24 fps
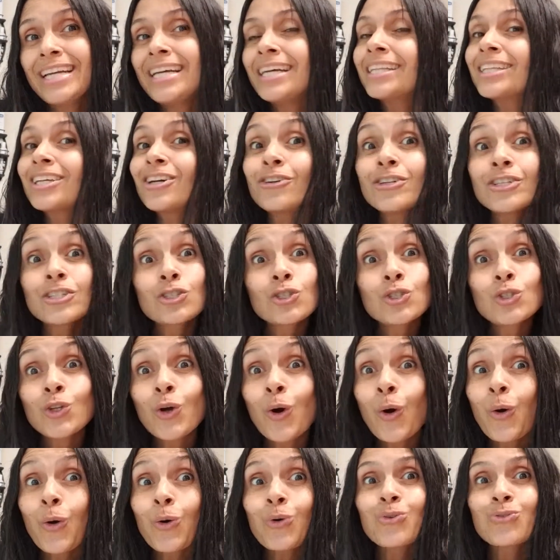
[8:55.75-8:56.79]
There is
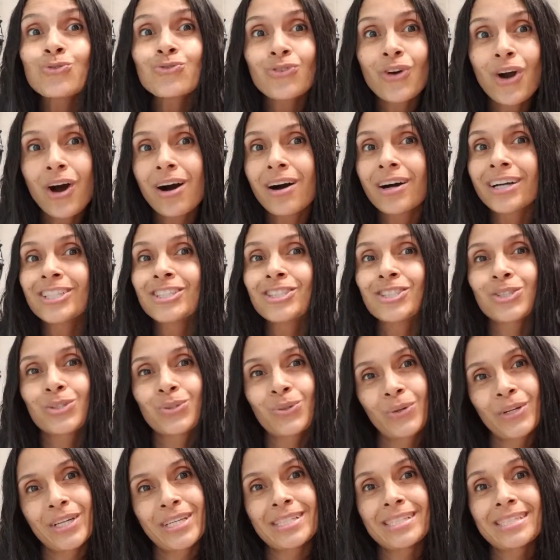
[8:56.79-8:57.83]
no wrong
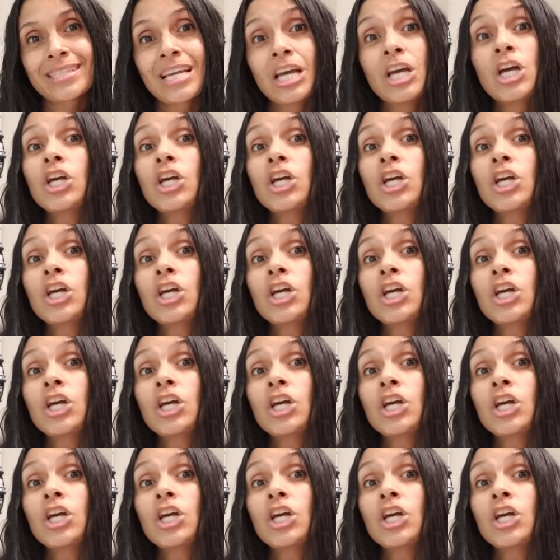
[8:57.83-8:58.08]
choice.